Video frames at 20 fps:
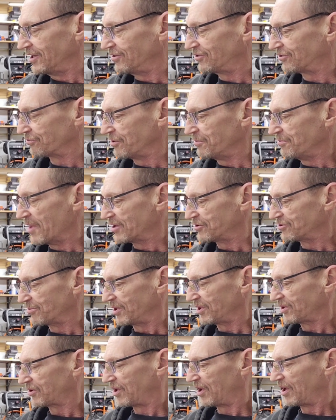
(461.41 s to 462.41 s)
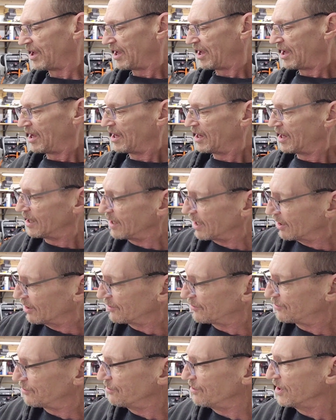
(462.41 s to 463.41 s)
these 3 measurements. Now
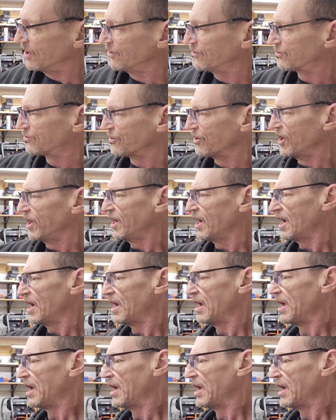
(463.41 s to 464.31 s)
let's do these 3.